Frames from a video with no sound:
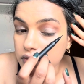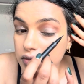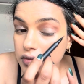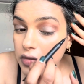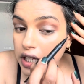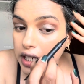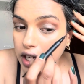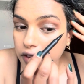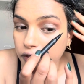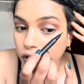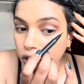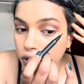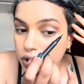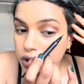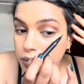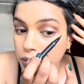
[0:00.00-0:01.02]
like I'll
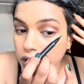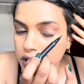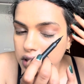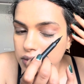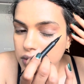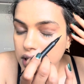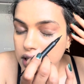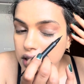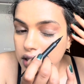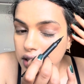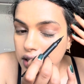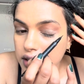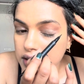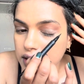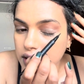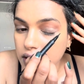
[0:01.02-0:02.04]
follow the bottom line, and
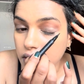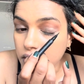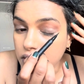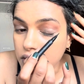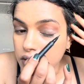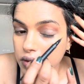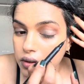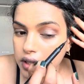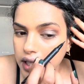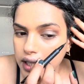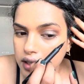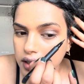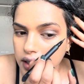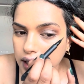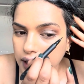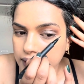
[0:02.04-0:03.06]
I'll try not to like
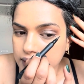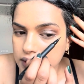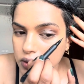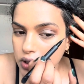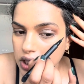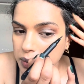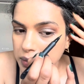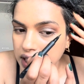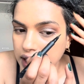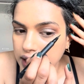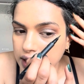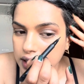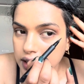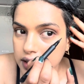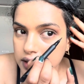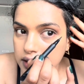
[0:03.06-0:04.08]
relax, to keep my
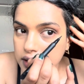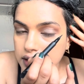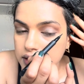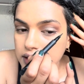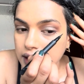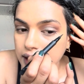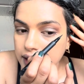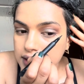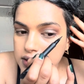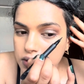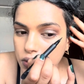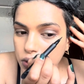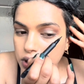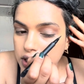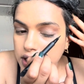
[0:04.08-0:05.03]
eyelid relaxed the whole